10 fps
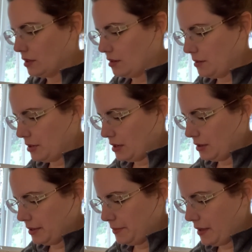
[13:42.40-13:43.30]
I'm gonna
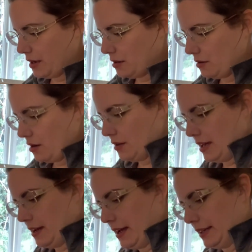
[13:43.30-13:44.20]
clip that, all
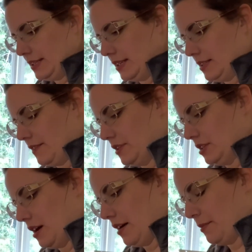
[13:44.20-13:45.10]
that excess off the
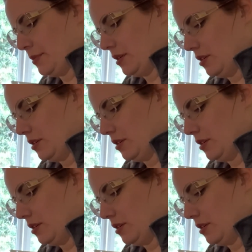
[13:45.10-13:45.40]
top.